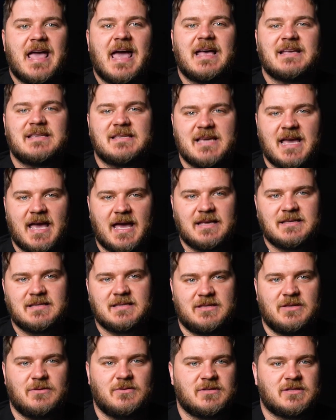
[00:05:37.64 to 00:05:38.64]

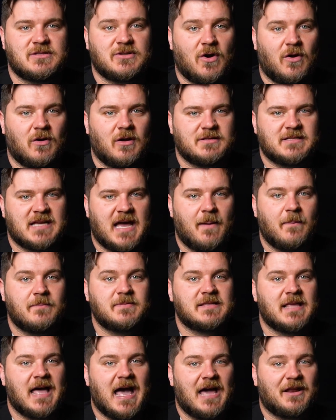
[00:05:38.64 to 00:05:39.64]
SS used collar
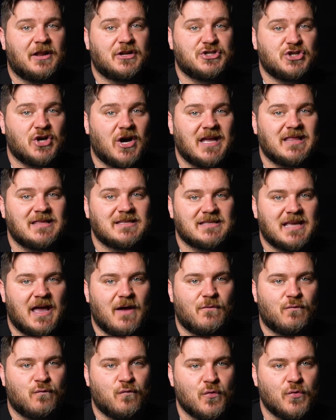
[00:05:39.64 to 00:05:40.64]
tabs that had a giant
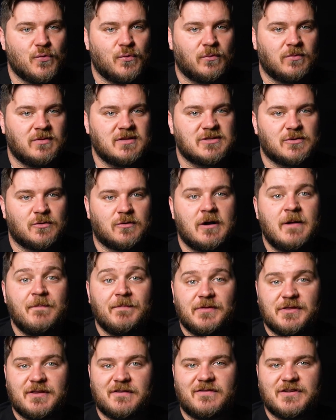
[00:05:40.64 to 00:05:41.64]
set of runes or
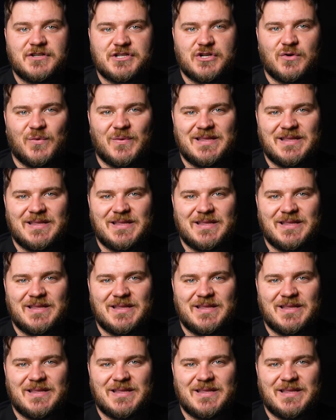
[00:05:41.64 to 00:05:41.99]
divisional